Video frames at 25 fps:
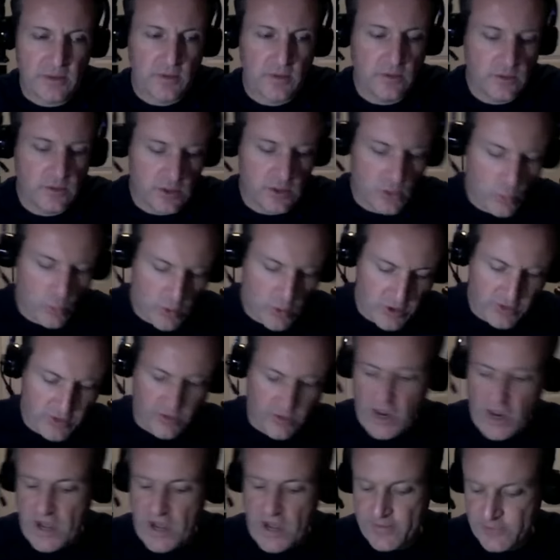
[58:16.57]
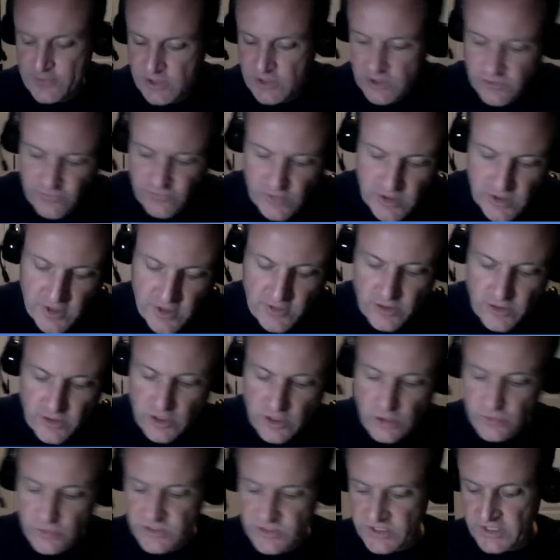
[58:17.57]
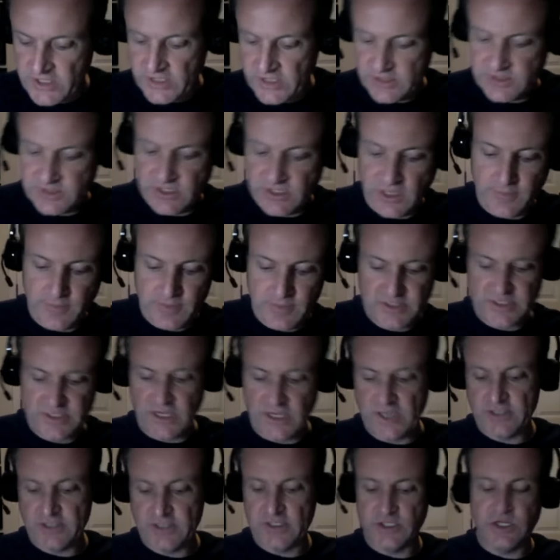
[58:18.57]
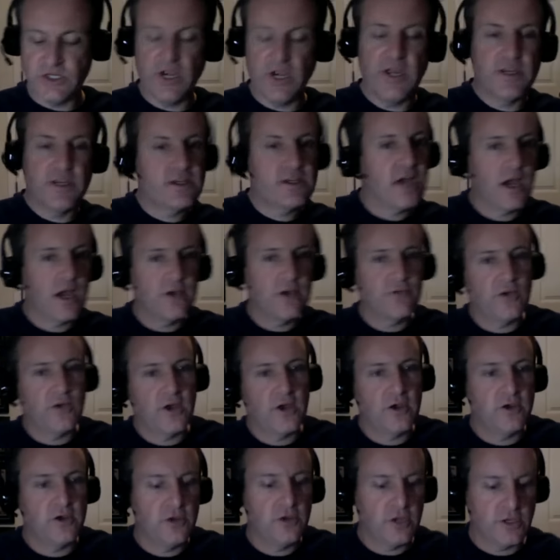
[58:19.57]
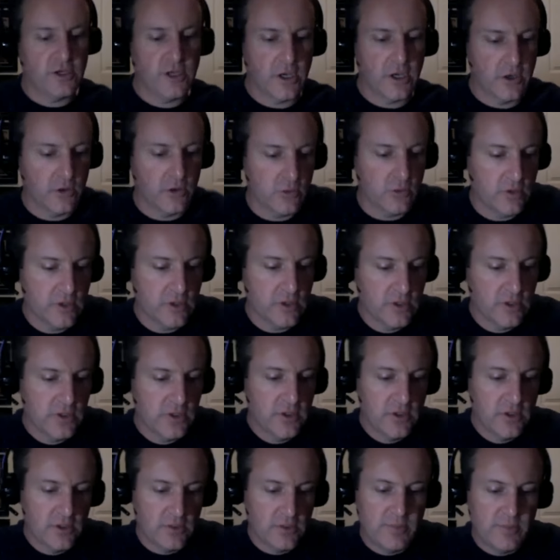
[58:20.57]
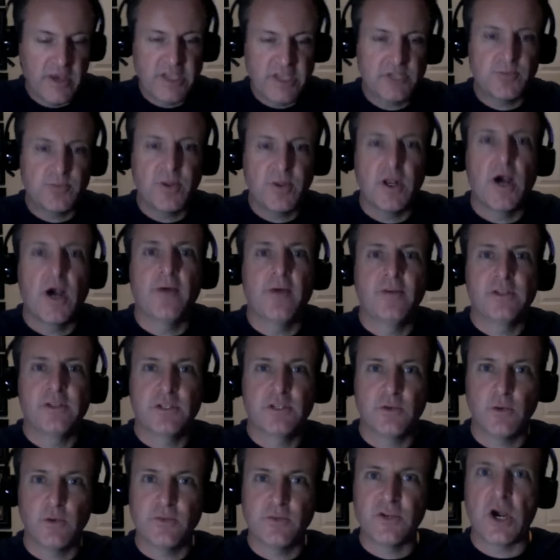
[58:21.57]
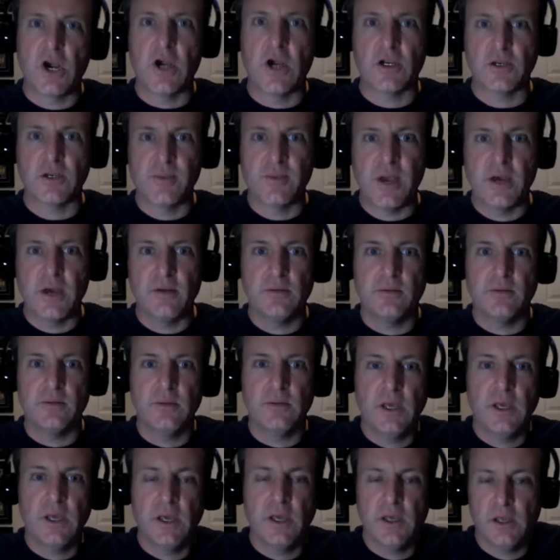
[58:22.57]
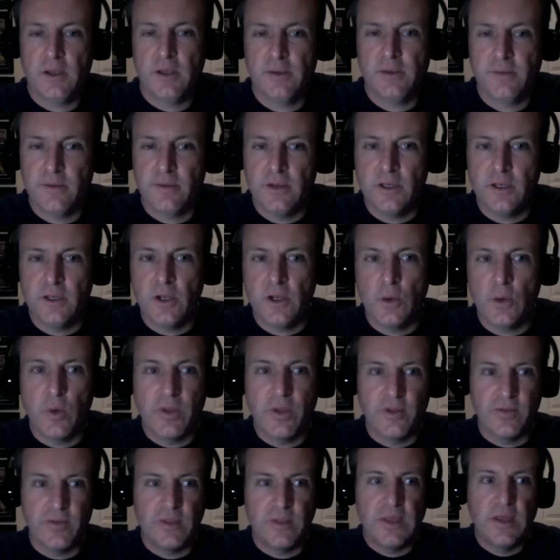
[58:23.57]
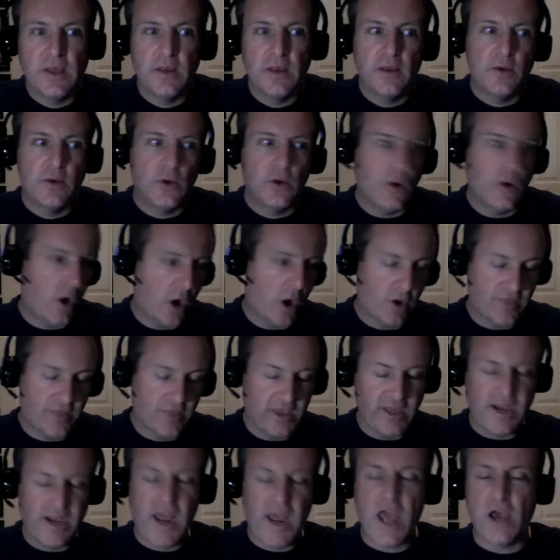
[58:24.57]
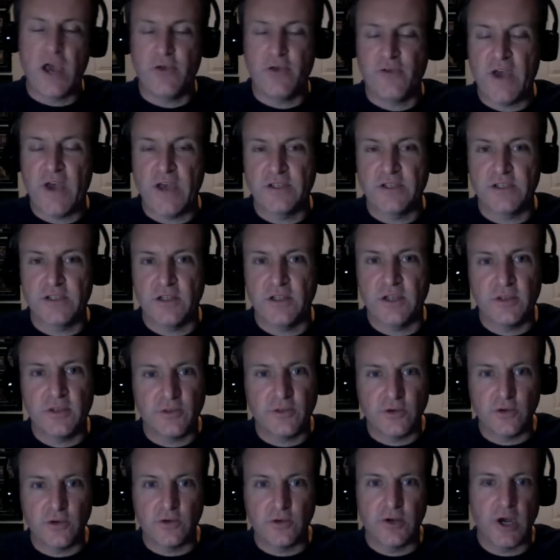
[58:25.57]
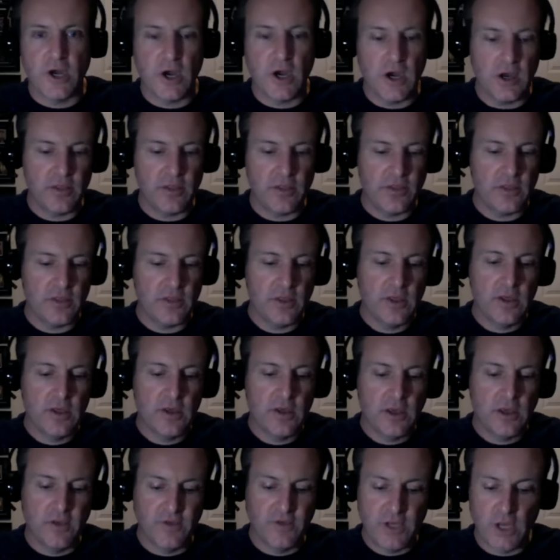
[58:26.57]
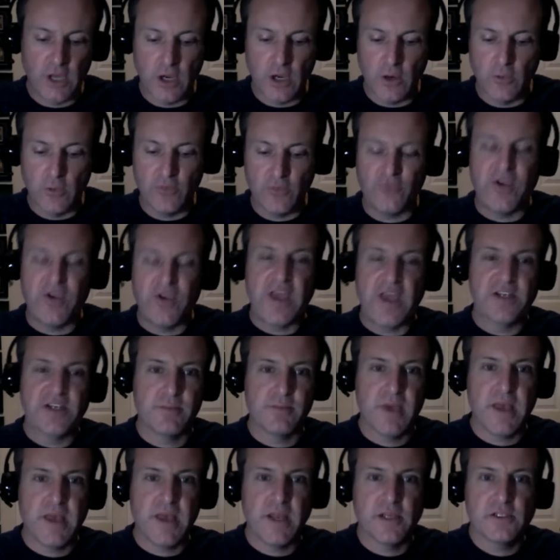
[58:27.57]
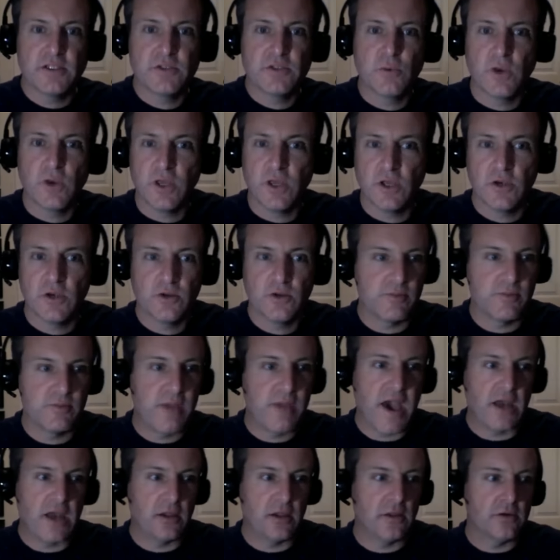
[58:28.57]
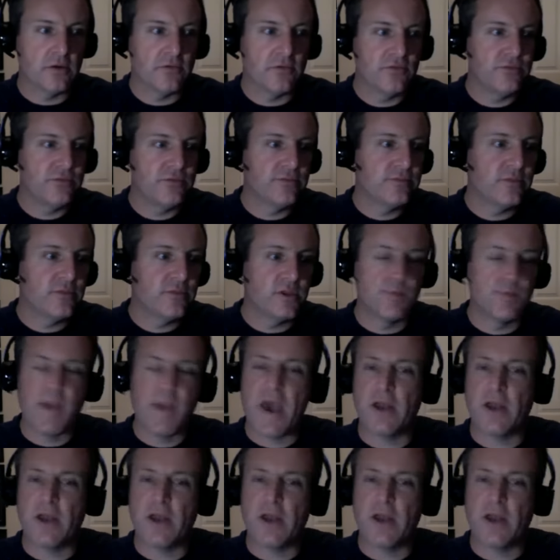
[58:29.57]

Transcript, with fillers: you know, what are their options for another U C S set besides a giant TIE fighter? You could go Vespin, obviously, we've talked about, and you know whether are they going to half-ass it like they're doing Hoth. If you go Phantom Menace, what are you going to do? The Battle of the Battle